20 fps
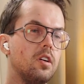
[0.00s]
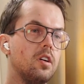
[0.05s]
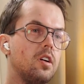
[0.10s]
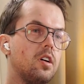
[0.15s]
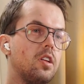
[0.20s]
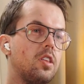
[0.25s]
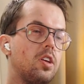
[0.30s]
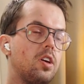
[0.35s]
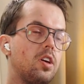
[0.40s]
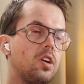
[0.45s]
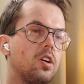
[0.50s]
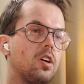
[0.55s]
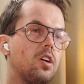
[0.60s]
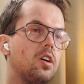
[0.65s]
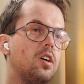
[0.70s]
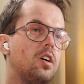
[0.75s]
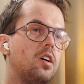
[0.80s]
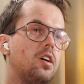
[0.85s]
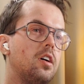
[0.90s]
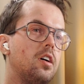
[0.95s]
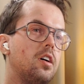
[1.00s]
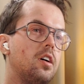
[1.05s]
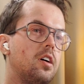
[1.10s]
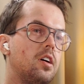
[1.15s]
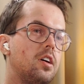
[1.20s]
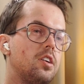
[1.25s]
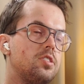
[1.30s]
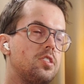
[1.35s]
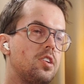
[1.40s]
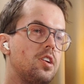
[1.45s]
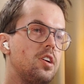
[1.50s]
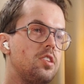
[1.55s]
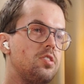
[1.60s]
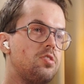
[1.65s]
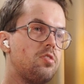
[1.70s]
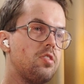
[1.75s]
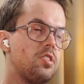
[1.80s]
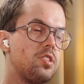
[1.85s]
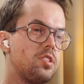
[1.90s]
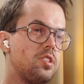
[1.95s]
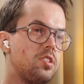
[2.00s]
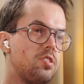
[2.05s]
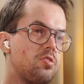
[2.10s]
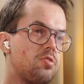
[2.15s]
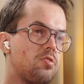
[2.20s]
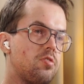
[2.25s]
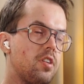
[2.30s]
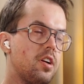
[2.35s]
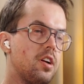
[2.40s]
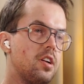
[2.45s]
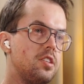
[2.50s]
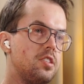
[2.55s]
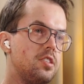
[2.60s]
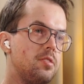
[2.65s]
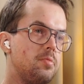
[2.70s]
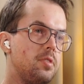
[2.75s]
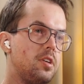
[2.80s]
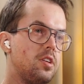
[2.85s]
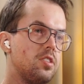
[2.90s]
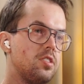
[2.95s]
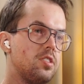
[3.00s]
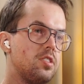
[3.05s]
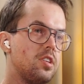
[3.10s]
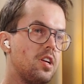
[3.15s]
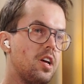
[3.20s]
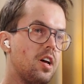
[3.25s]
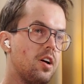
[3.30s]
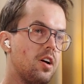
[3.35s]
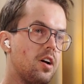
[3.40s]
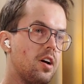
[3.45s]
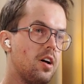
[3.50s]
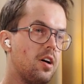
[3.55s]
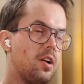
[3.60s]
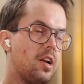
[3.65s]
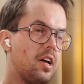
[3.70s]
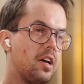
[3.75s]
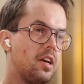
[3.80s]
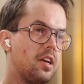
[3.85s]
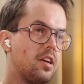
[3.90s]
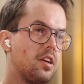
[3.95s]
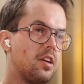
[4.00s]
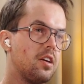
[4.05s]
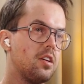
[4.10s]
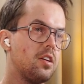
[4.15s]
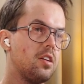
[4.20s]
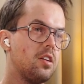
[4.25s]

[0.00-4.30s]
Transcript: I think it's an interesting strategy because, like,